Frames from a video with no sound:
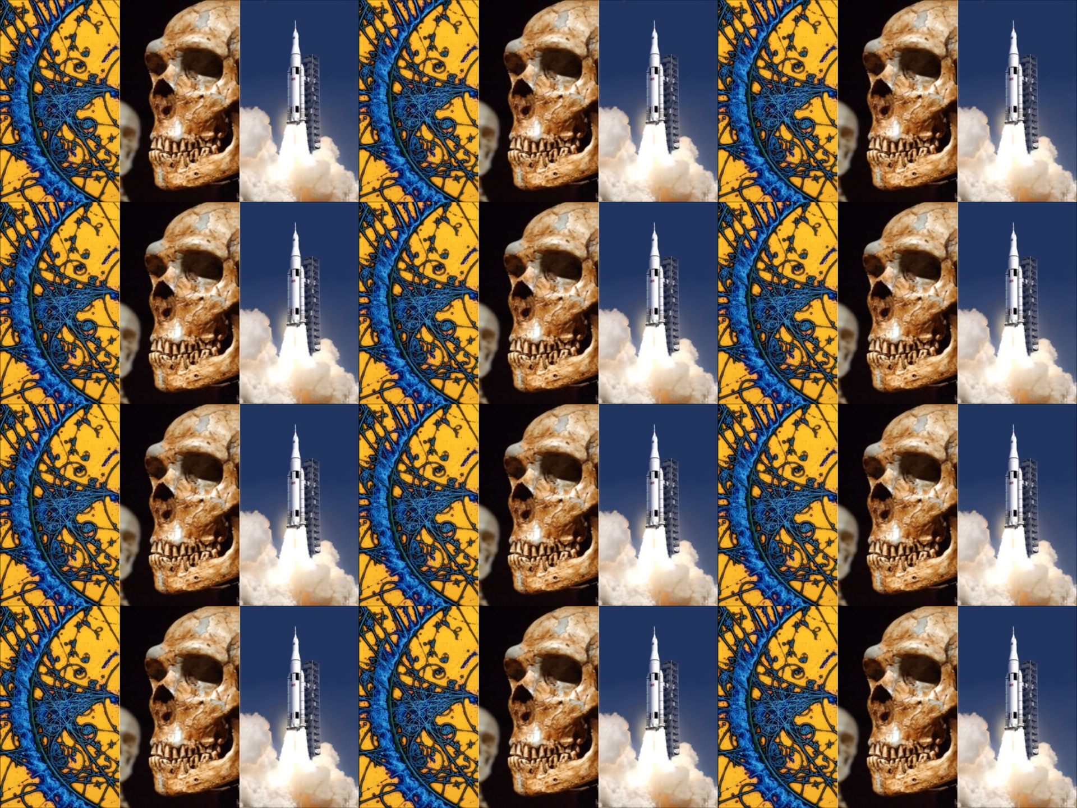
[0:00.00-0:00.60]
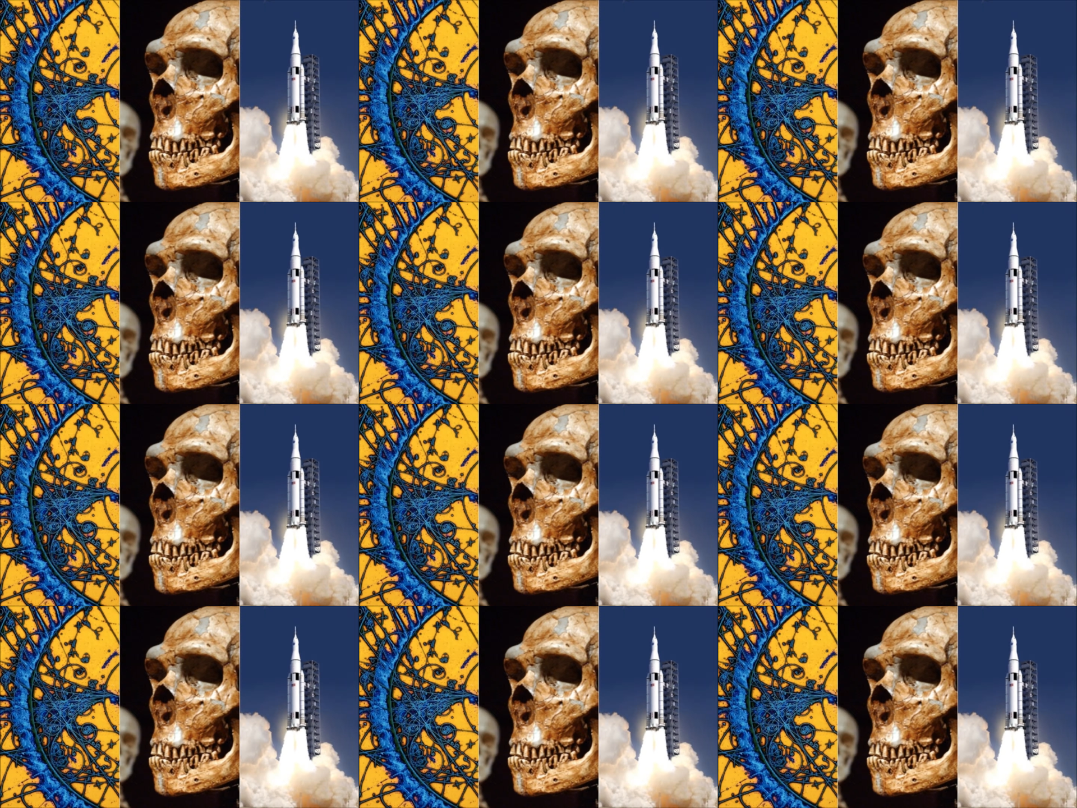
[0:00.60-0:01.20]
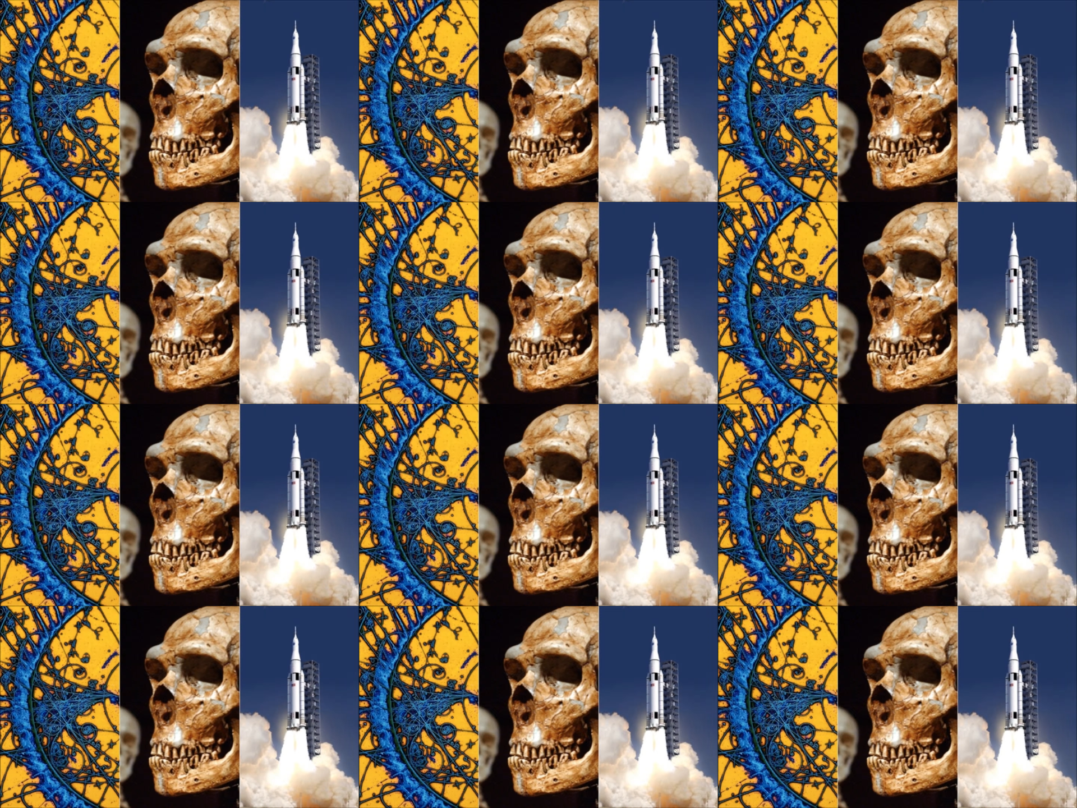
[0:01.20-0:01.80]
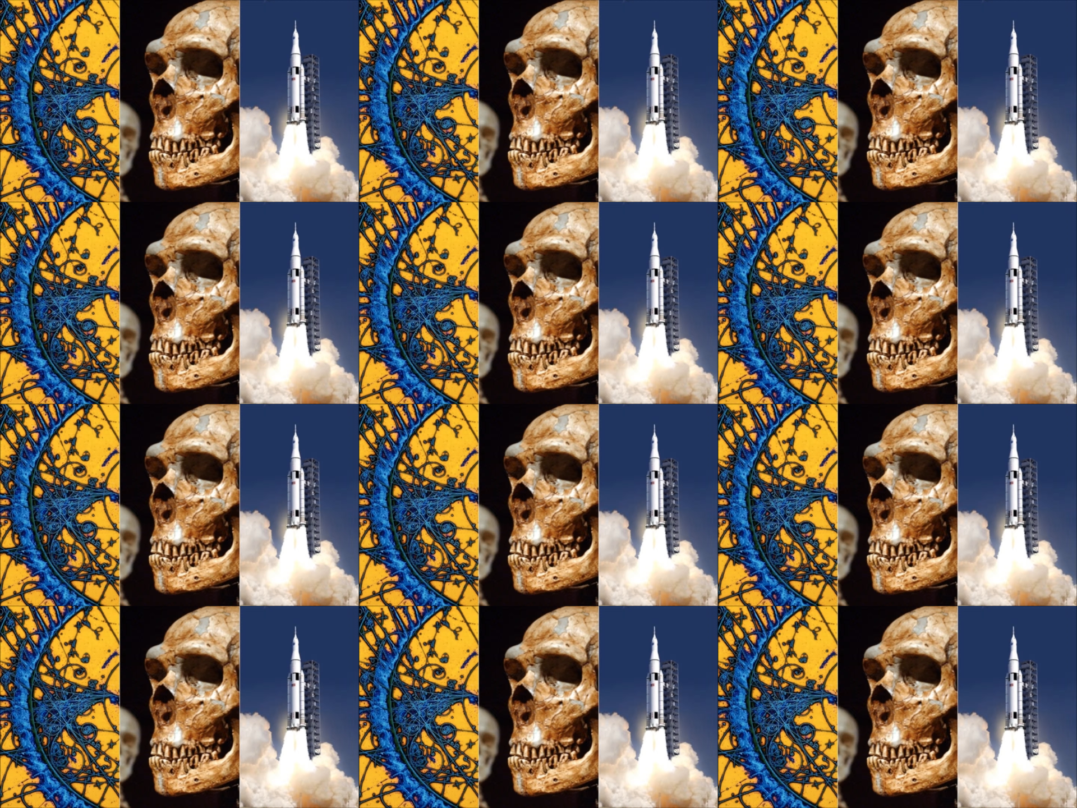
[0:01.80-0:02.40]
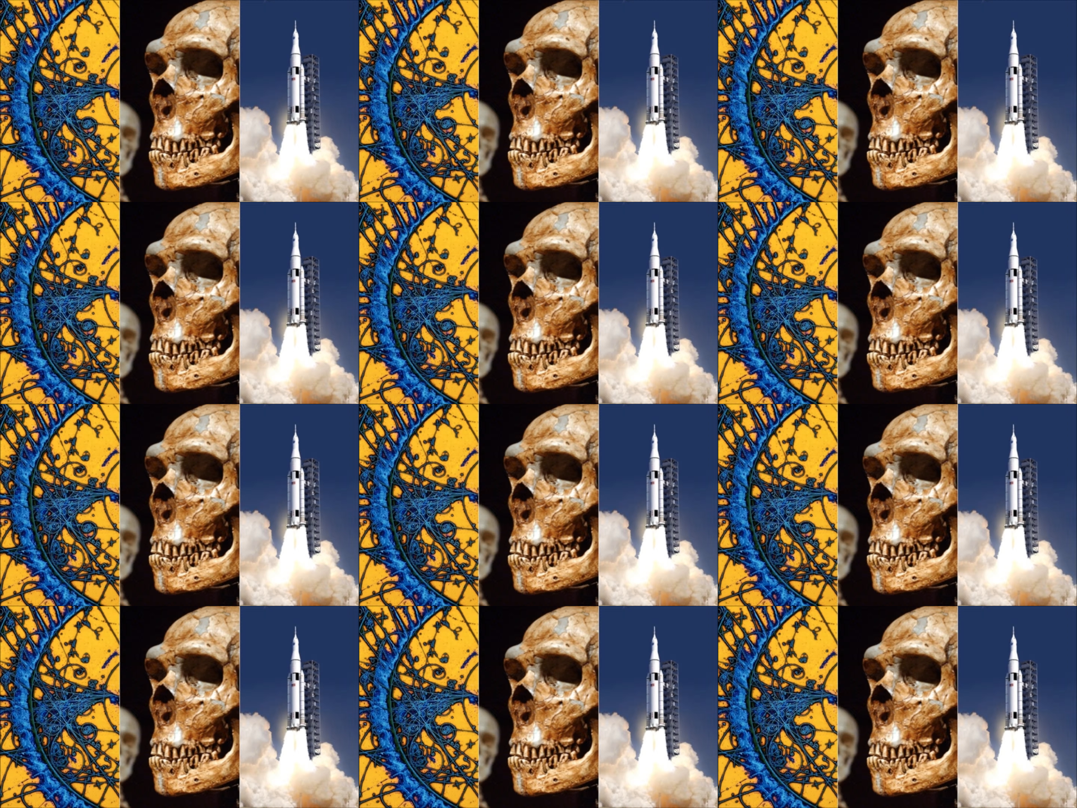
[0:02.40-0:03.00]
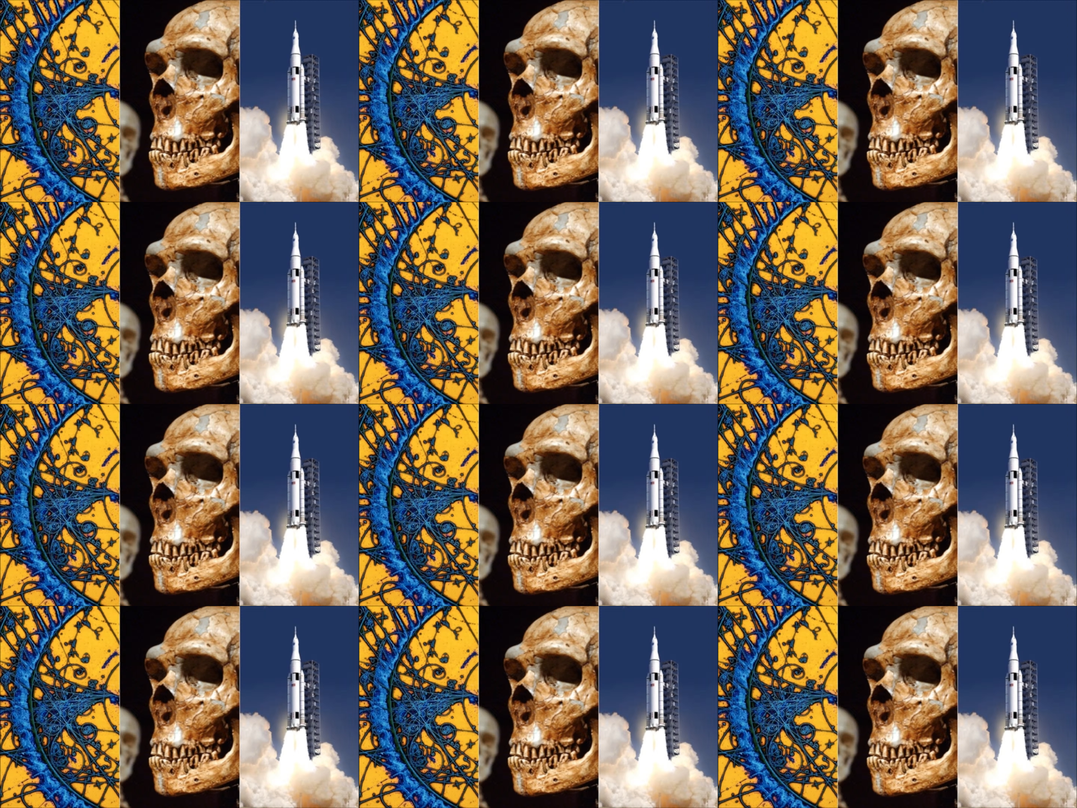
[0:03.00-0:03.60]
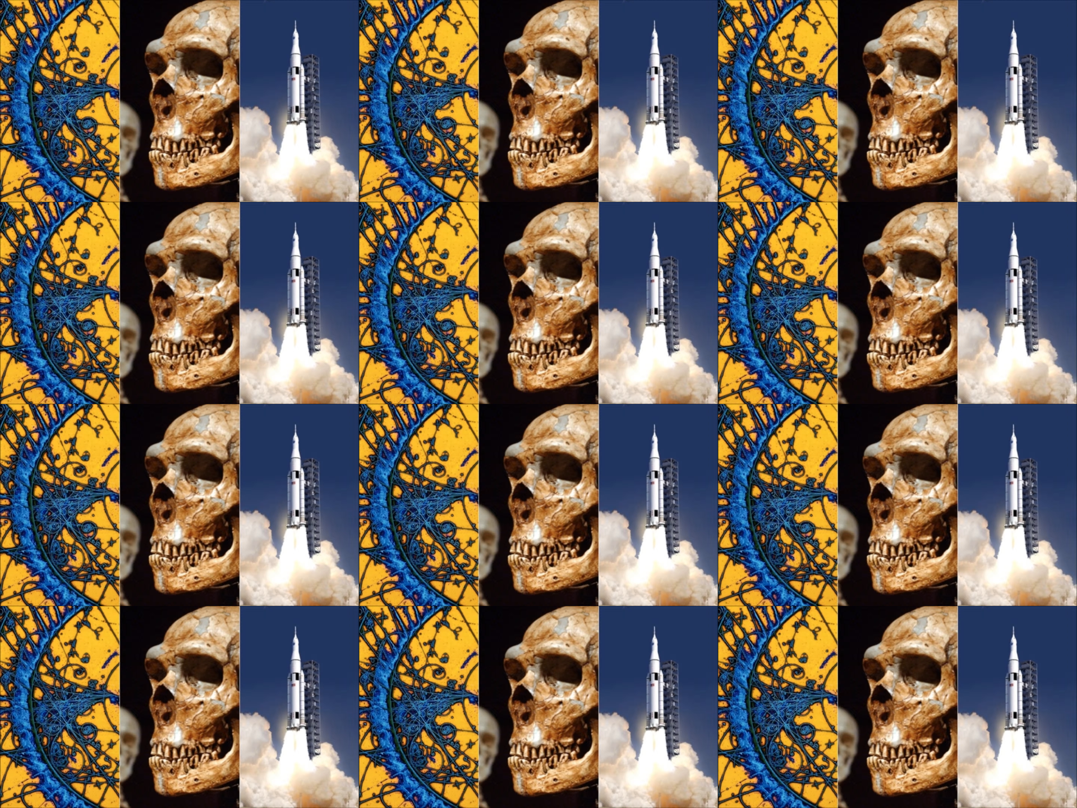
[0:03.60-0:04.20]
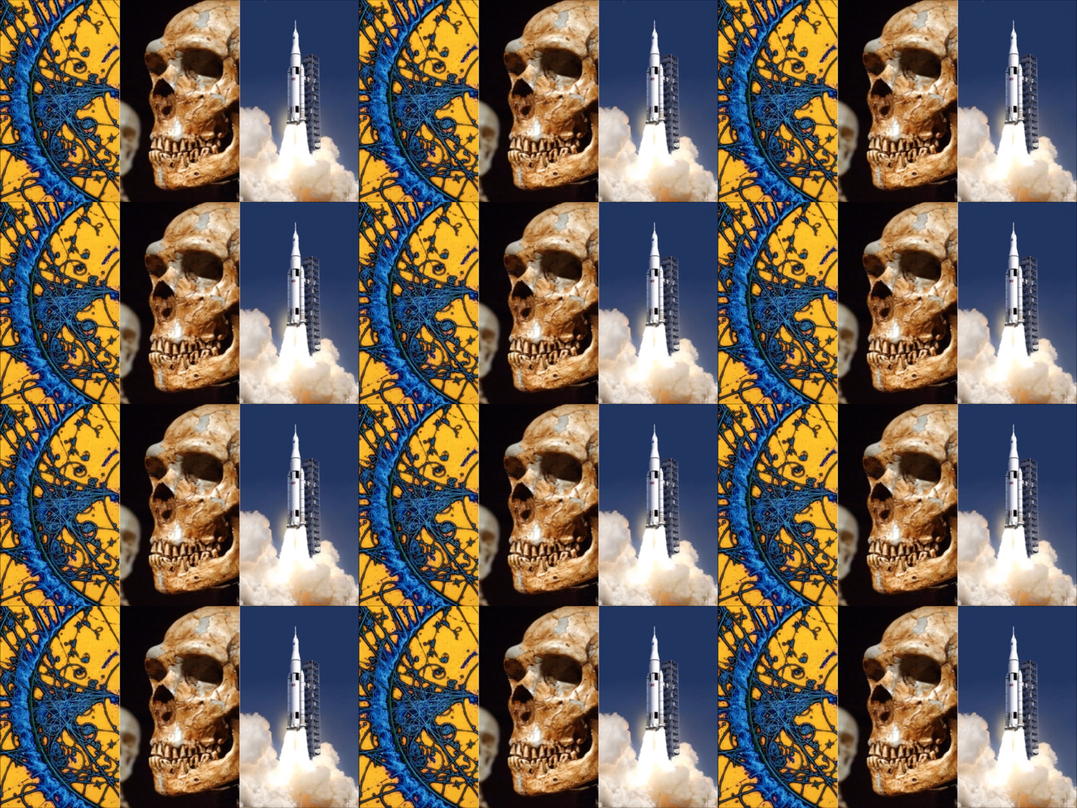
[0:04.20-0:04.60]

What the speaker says: No face is visible, so there are no lips to read.